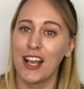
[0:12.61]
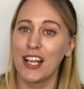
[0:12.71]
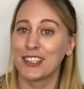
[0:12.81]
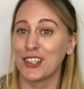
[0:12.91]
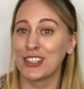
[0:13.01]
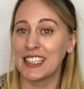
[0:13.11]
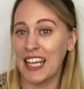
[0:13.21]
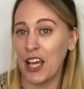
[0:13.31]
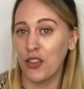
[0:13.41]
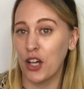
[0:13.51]
So today
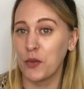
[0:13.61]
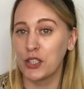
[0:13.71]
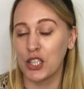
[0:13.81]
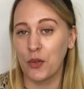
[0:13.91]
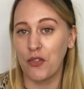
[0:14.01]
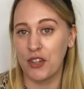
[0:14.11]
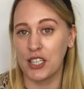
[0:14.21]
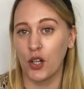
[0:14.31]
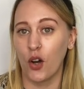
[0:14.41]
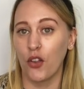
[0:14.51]
I thought I would do a
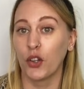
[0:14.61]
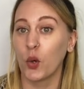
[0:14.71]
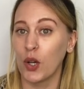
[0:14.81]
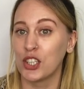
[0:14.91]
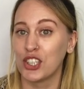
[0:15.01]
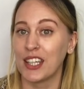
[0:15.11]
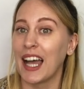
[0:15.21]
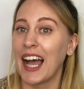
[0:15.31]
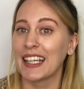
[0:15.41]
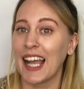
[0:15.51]
video on the question that
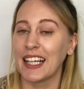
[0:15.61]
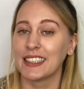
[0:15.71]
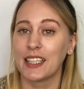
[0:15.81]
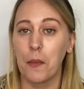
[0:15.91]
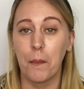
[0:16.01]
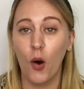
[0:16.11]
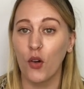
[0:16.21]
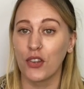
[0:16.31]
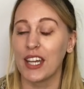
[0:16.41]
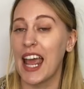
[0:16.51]
I get asked more
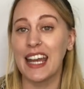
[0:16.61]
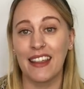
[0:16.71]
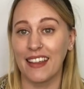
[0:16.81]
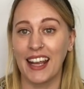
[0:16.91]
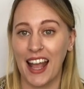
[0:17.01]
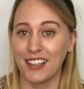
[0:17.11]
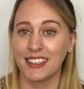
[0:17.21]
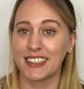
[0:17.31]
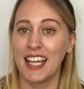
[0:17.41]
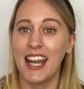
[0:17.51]
than anything
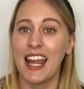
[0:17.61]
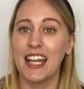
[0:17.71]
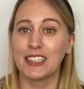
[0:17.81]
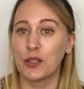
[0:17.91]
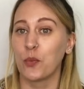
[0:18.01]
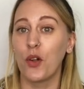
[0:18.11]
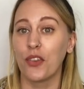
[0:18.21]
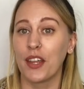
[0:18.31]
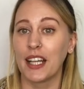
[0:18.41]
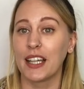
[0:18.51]
else. It's the one
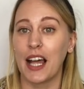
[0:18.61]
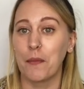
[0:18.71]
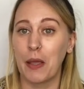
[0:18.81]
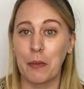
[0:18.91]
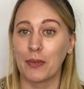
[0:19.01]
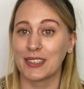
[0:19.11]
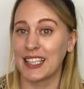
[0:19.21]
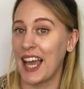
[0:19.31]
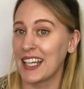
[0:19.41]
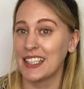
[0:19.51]
thing that people
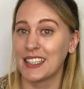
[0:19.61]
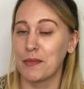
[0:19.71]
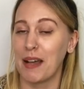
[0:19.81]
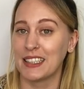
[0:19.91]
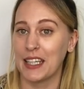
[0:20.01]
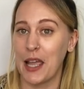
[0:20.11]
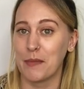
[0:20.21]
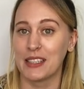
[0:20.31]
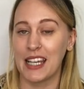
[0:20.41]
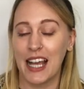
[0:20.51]
slide into my
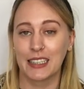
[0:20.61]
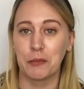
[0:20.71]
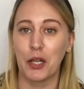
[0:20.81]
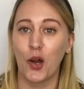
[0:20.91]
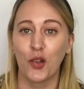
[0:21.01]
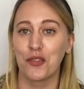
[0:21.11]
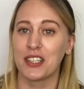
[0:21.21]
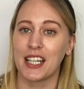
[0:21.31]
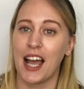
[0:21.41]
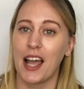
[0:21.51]
DMs and ask me all the
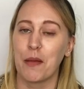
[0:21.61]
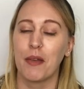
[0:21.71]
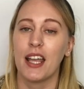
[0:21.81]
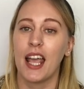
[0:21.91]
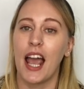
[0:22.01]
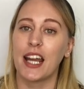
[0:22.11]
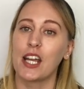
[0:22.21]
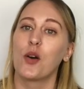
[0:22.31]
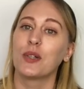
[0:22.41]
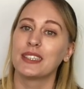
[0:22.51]
time, and I
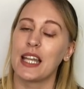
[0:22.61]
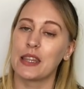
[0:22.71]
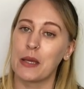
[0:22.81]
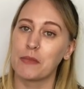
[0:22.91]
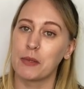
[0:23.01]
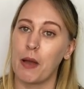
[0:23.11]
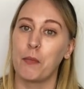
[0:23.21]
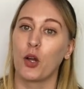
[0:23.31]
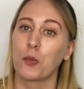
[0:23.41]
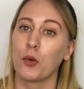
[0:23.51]
always send them to my
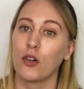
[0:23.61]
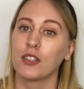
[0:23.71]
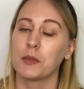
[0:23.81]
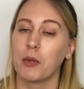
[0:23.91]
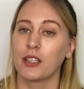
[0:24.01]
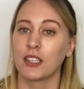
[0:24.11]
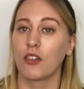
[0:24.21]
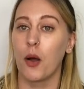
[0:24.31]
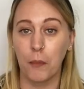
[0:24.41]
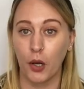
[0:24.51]
blog post because I've
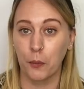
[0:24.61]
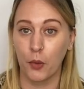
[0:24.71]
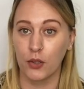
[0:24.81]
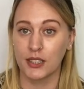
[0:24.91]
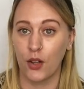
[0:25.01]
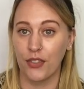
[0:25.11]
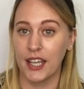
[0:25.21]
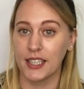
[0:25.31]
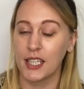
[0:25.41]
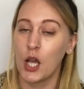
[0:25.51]
got a blog post on
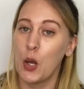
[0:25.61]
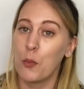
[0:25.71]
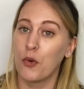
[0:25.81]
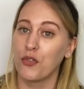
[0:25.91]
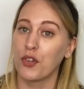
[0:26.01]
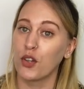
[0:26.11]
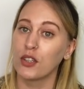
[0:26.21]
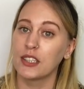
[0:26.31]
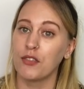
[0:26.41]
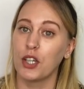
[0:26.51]
this. But for
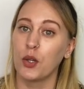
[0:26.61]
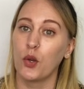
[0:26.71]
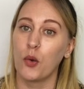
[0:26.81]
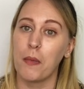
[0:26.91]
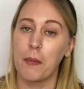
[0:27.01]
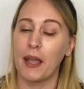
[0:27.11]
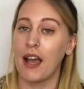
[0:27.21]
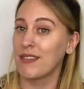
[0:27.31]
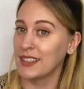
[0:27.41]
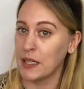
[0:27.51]
those of you who maybe
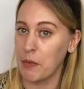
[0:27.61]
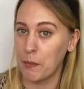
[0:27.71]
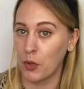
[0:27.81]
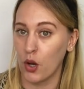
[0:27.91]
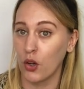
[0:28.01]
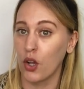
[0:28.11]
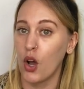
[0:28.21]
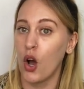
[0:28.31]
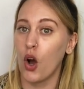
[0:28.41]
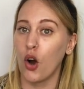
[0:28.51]
haven't seen my blog
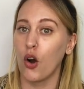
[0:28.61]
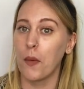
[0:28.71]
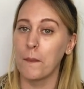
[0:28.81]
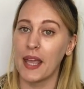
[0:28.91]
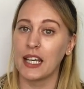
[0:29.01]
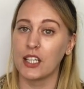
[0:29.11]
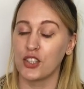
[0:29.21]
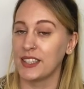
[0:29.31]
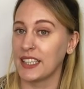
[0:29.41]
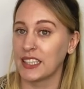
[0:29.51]
or mainly
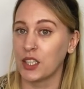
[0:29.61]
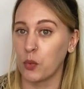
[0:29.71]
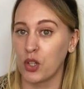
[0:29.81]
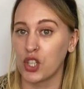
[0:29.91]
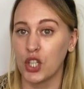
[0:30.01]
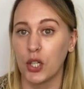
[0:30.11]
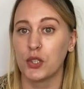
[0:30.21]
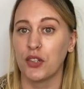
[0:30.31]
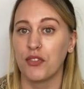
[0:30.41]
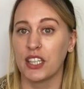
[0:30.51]
just stick to watching
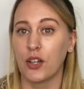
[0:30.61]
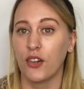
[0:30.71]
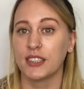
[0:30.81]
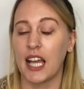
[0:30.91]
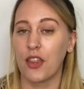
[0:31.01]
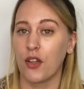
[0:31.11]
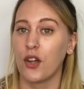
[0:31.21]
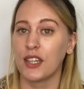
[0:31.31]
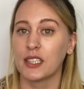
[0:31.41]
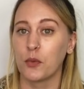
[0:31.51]
YouTube videos, I
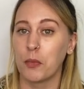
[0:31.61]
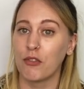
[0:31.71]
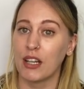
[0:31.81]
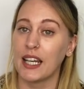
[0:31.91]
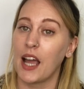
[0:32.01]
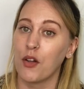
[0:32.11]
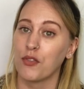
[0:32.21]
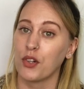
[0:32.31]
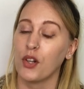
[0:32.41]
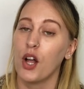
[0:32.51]
thought this would be really
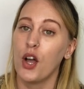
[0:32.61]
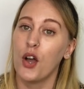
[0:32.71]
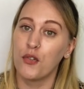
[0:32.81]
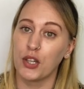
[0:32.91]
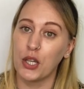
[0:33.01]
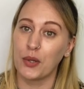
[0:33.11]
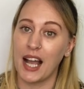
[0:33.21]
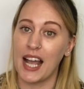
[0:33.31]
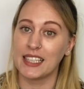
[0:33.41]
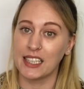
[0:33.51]
helpful for you
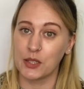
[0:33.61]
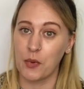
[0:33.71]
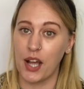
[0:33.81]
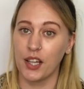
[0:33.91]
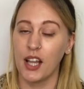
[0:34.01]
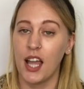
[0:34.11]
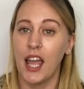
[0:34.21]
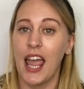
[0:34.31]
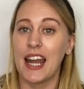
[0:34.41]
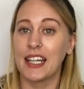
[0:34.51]
guys as well.
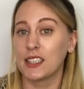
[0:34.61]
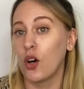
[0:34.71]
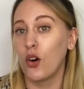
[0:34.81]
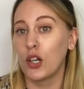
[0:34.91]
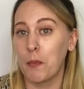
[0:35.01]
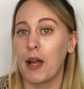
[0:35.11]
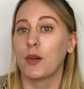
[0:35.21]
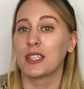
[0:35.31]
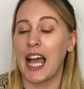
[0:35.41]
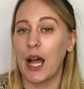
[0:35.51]
And it's all
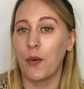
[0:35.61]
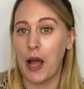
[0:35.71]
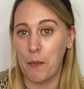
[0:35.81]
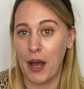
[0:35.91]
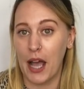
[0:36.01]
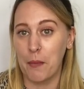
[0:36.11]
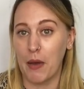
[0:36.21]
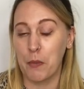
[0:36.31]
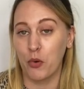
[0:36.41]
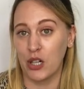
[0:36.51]
about how I buy
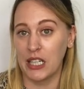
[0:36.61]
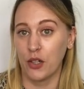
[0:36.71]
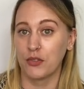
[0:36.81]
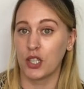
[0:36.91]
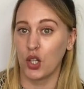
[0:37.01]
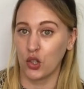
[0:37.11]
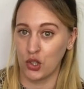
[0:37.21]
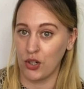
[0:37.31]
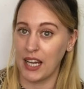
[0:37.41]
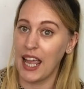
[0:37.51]
my pre-loved
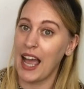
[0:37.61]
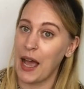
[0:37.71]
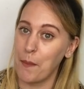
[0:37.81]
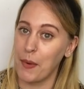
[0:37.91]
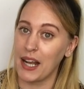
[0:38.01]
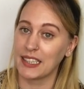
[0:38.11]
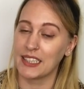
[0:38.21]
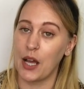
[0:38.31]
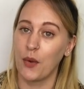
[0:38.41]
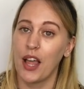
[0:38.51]
luxury handbags.
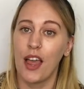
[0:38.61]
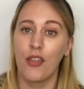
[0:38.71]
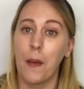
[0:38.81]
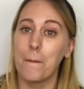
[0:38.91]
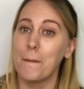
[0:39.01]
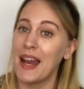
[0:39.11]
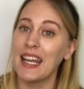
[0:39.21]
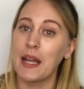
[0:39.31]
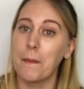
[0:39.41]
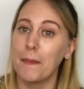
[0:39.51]
Now, there are
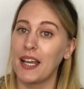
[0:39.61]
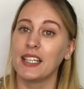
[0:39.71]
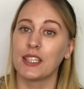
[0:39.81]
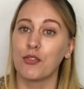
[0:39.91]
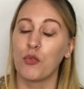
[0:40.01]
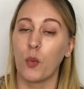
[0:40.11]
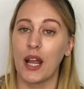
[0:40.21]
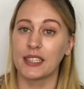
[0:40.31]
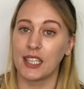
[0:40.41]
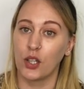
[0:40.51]
many different
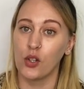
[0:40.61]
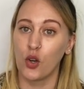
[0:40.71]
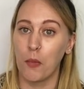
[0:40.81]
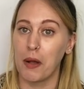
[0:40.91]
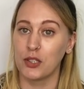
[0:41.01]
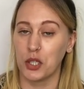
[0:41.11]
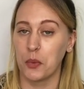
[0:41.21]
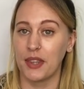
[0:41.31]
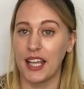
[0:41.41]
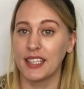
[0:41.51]
ways that you can go about
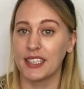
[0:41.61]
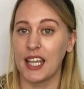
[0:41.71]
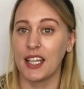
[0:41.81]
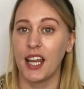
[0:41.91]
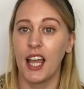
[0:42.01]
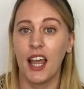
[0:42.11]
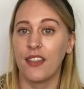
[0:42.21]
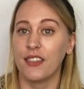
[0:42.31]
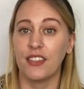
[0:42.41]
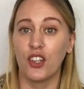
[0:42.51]
doing this, and
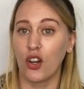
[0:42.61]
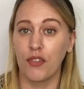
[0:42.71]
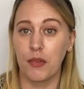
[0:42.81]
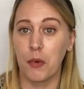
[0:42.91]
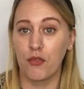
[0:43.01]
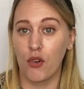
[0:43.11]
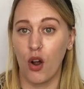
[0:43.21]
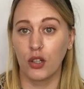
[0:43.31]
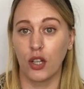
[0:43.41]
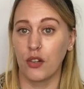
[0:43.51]
none of them are
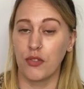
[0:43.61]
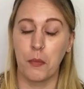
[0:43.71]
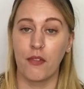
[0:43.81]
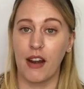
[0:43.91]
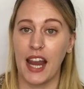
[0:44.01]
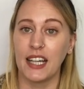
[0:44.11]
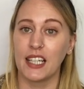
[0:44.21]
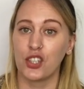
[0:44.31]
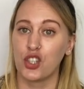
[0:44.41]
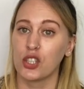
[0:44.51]
wrong, none of them are right.
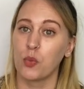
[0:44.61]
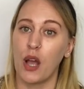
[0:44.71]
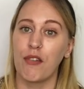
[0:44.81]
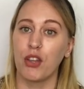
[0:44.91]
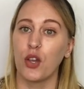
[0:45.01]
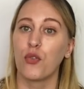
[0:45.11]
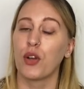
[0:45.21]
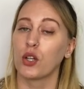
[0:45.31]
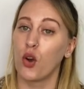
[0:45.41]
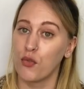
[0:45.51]
It's just whatever you feel
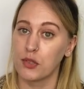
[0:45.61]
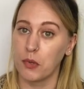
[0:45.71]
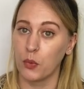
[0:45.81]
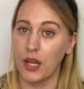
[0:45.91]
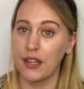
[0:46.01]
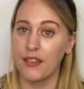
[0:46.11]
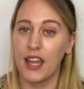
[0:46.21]
comfortable with.